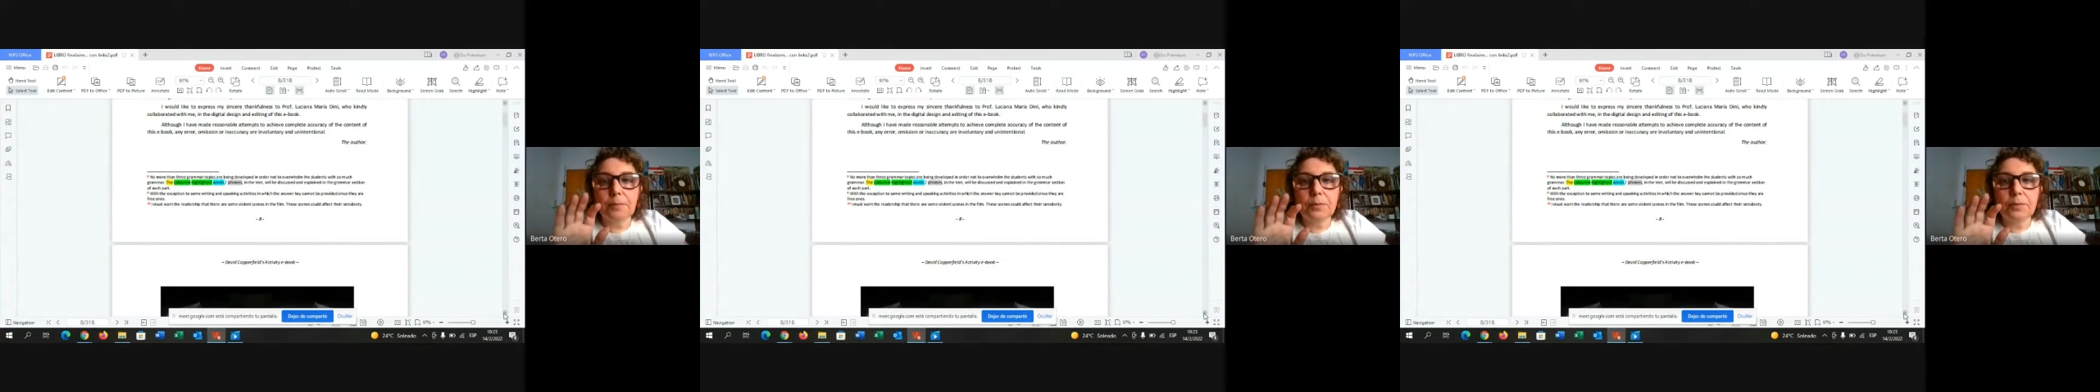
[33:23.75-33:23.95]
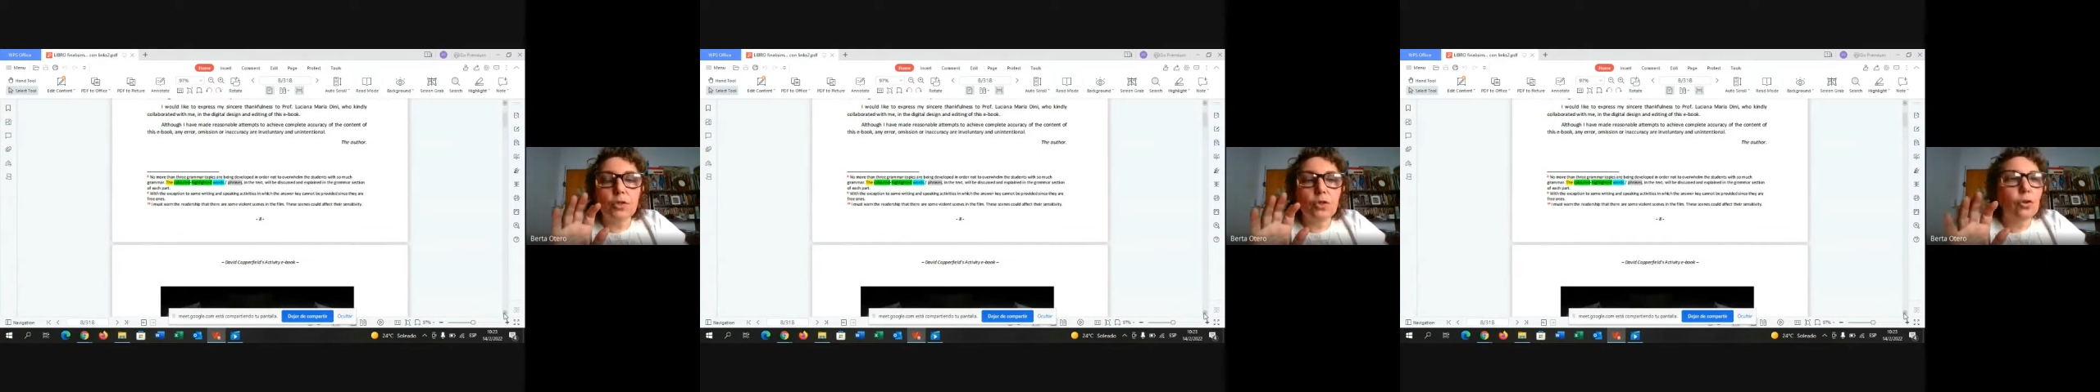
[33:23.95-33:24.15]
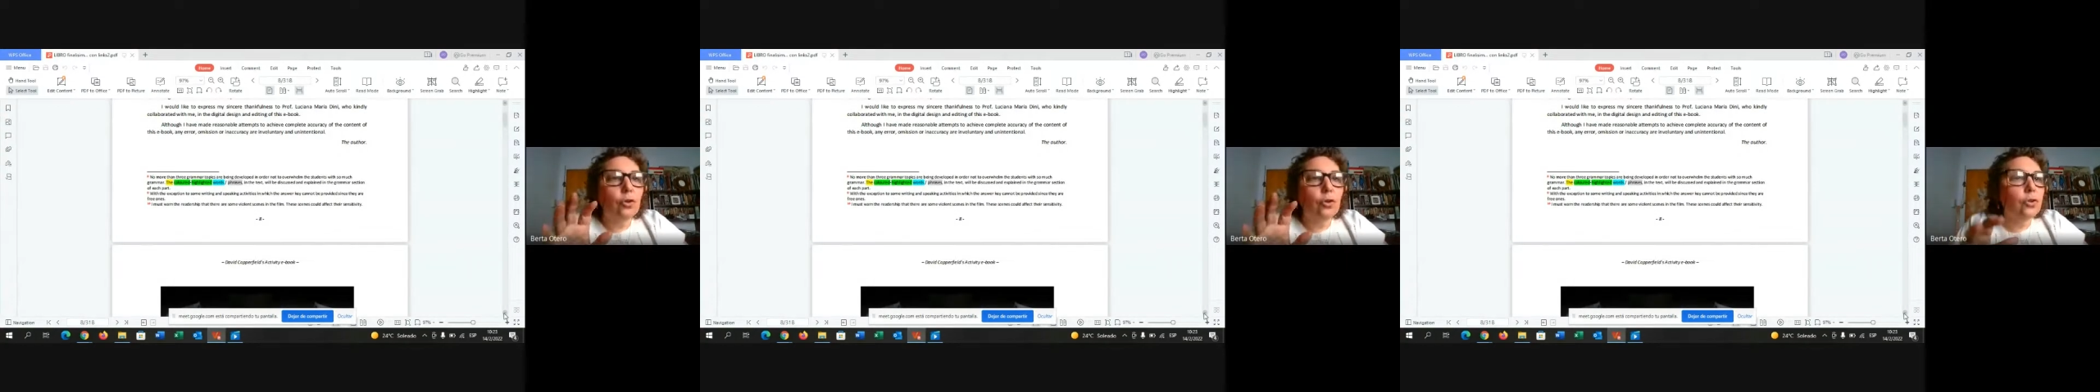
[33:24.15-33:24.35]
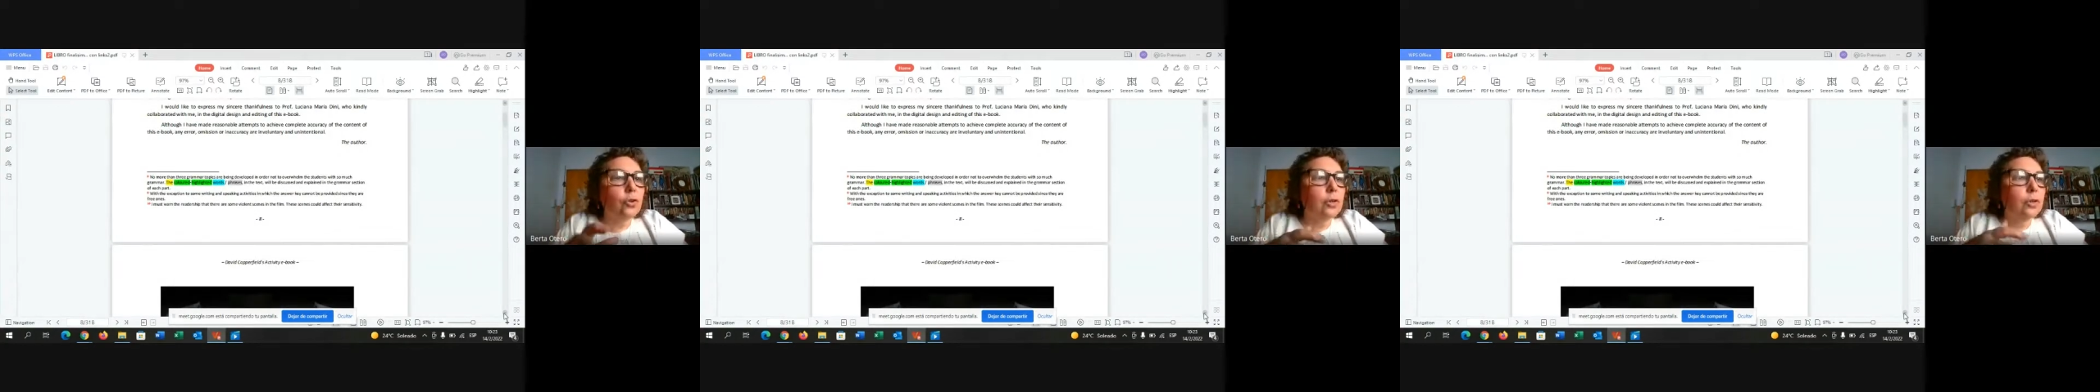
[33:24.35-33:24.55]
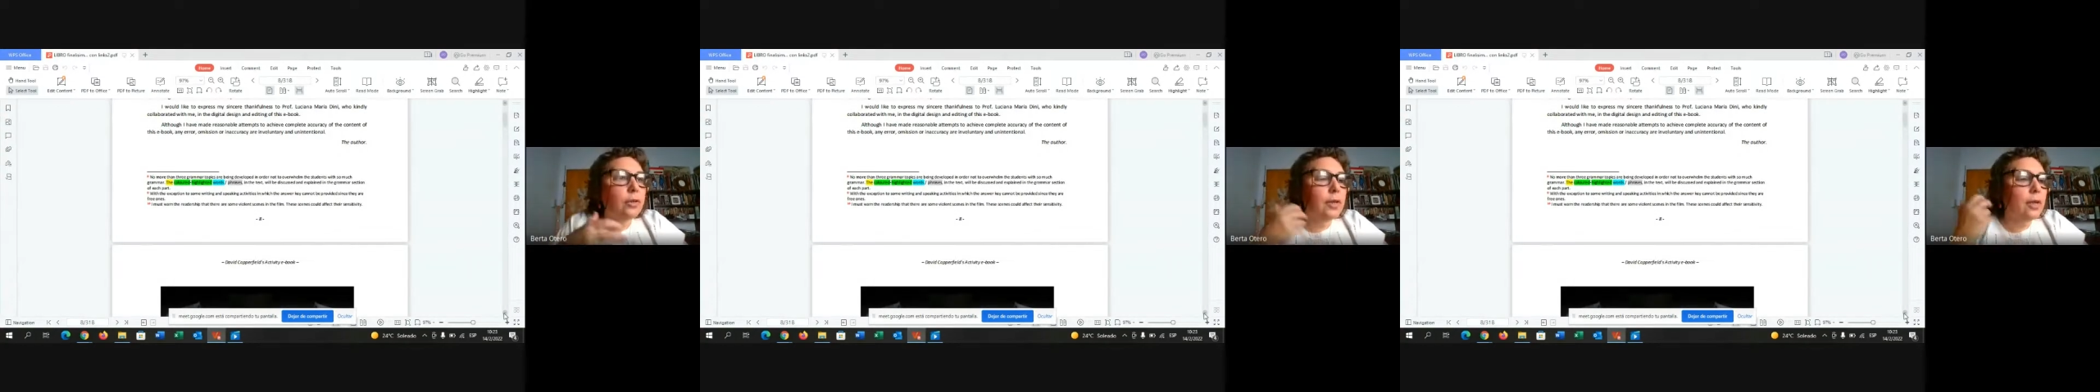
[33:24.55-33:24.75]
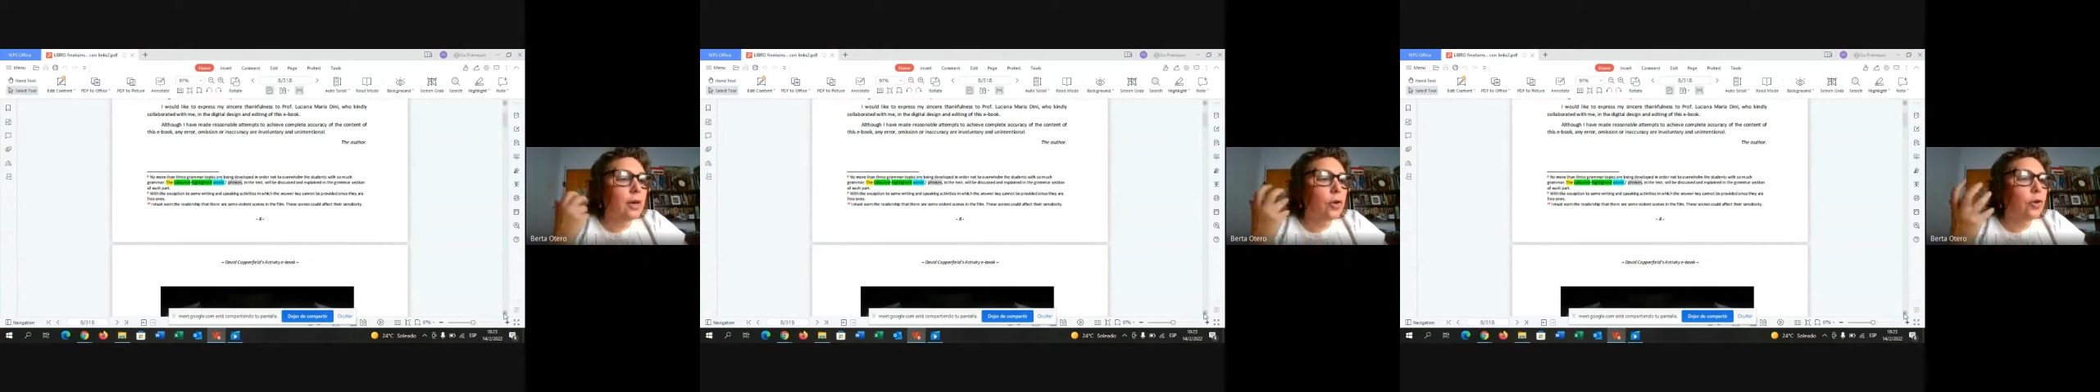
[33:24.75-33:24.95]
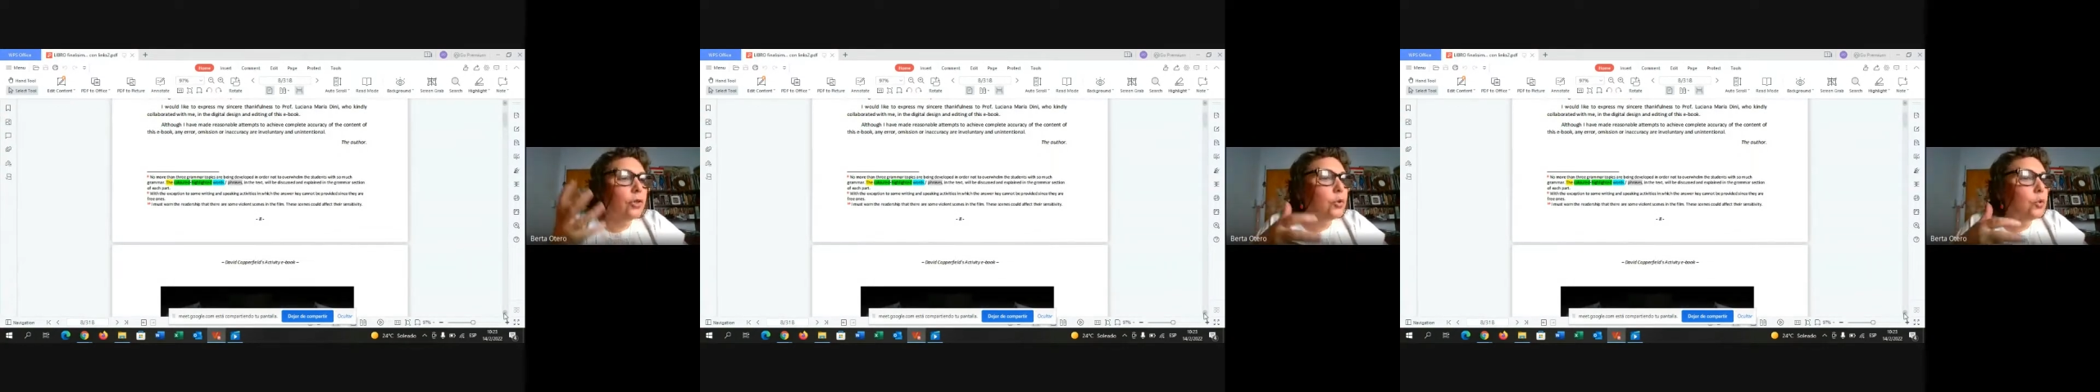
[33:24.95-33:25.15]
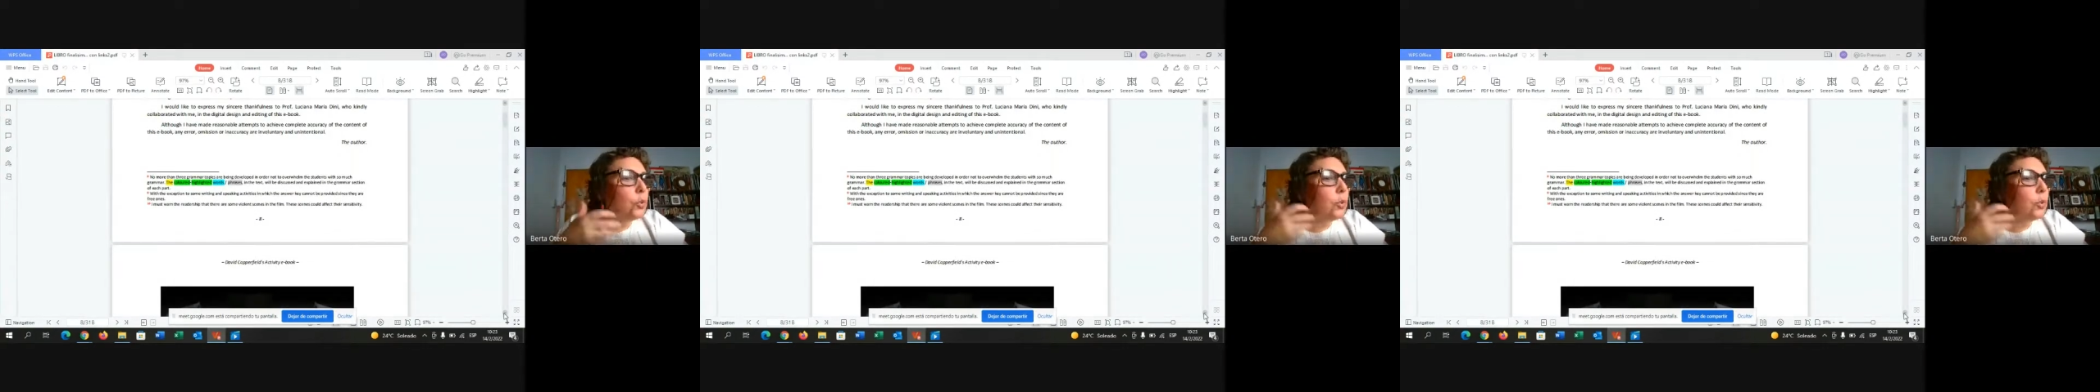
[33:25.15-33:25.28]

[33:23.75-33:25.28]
so they are going to